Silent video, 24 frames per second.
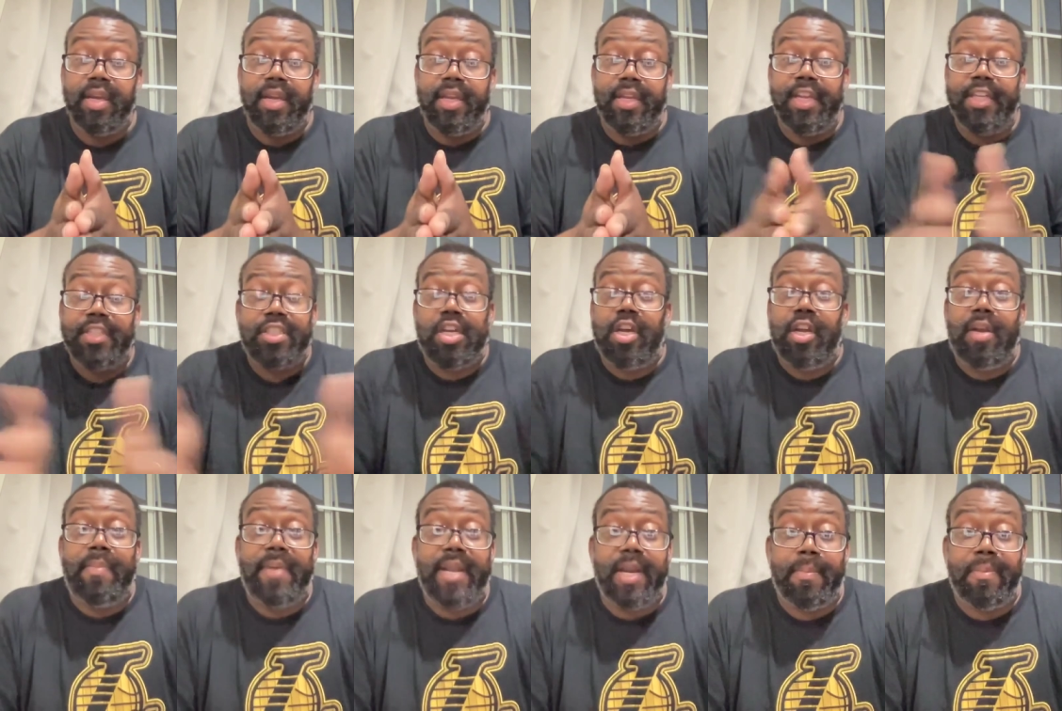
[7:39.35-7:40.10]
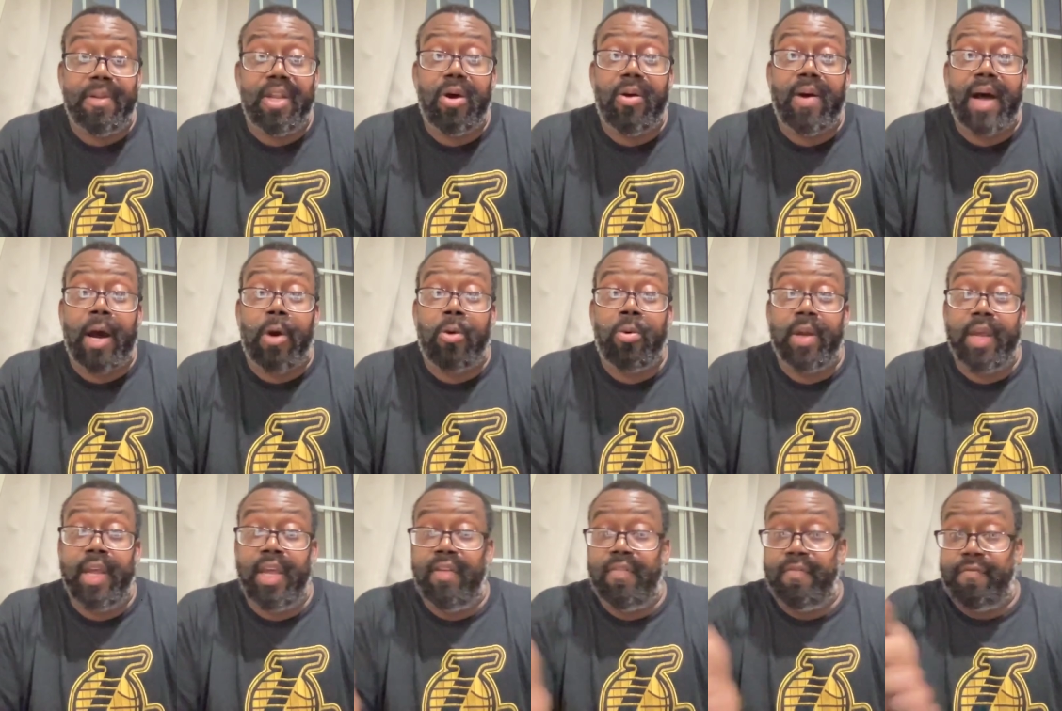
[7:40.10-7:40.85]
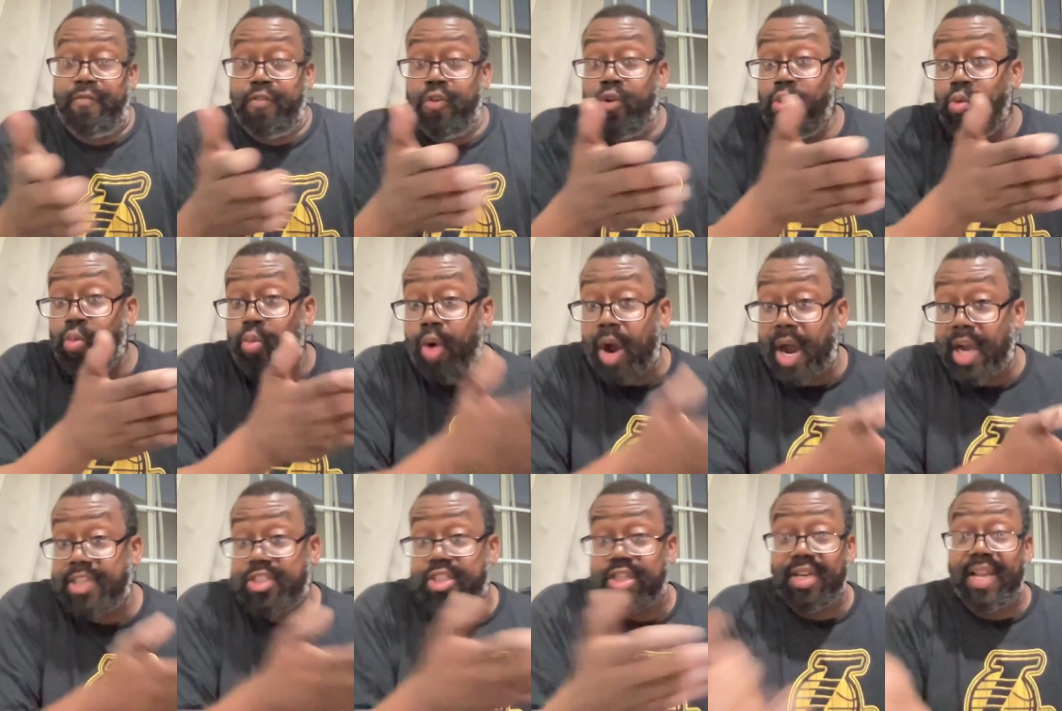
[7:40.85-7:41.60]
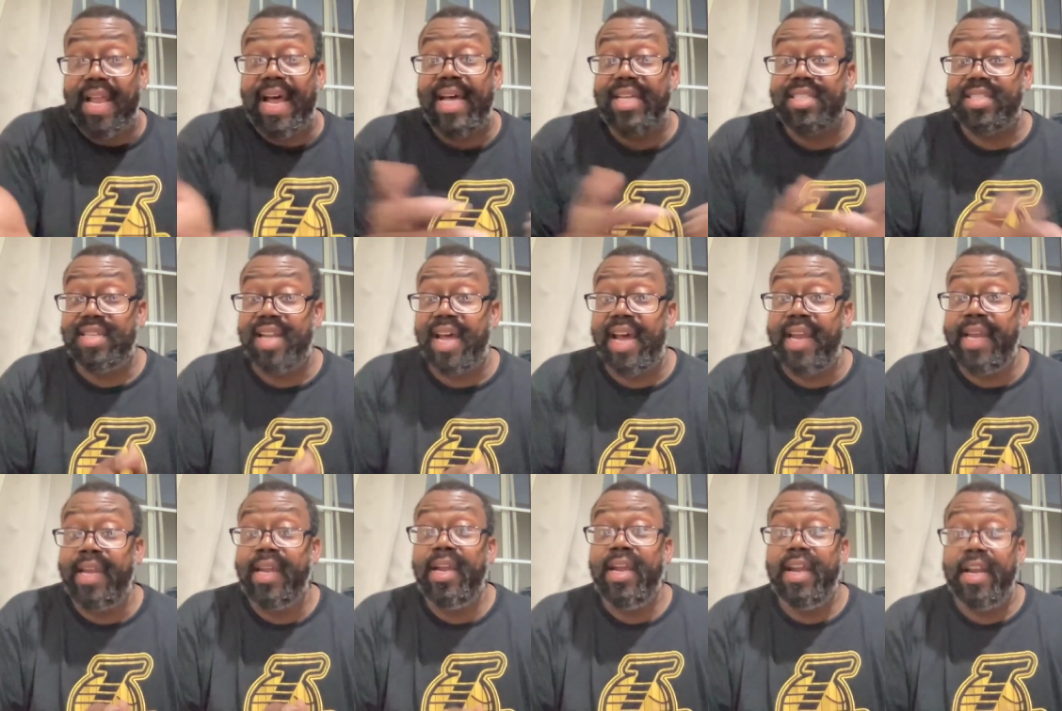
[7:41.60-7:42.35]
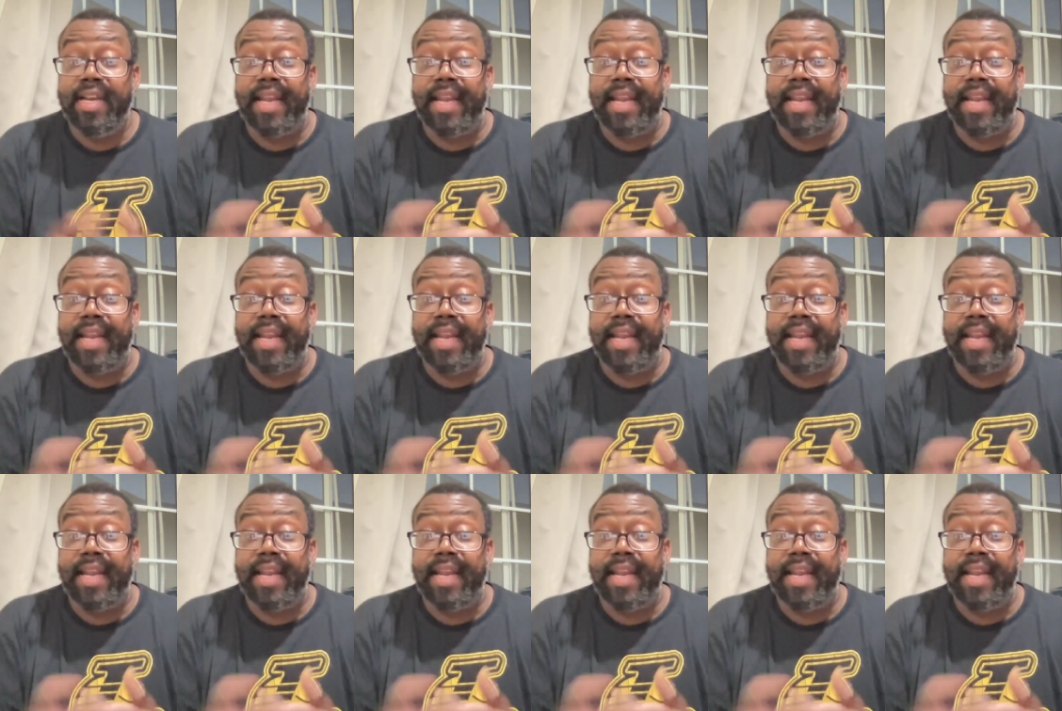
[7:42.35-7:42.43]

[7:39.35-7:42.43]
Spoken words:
This could have been a blowout. If you watched last night,